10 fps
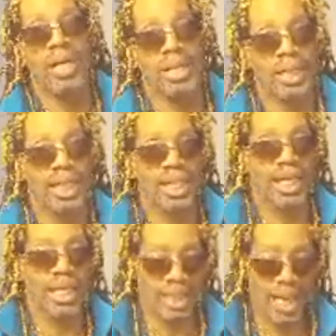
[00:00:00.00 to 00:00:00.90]
that they
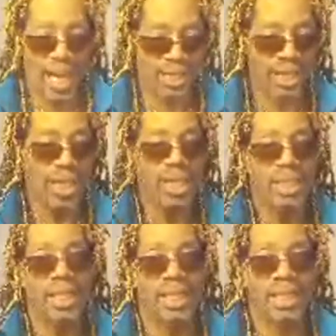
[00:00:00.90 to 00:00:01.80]
can attach
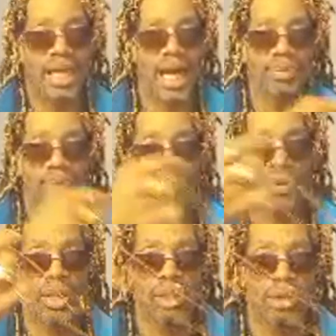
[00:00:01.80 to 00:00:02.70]
these types of
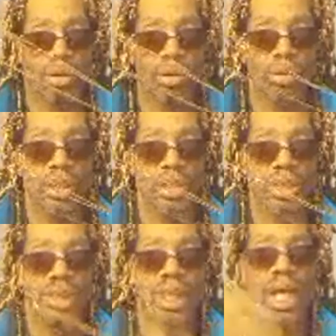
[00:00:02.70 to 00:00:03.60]

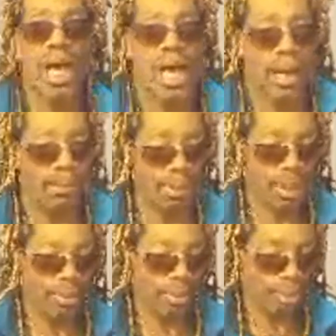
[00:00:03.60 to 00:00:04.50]
cords and be
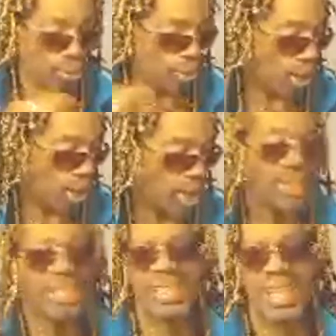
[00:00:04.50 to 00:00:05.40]
able to
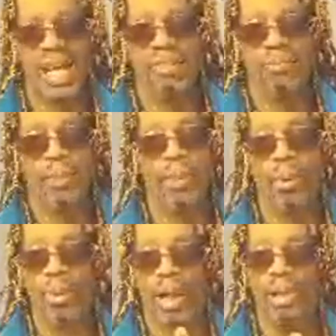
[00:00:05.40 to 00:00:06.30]
enslave people
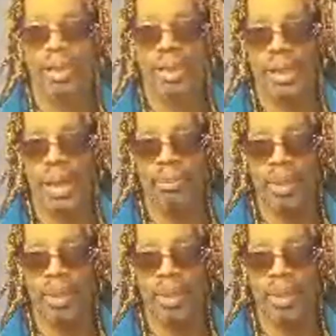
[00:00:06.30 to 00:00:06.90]
without them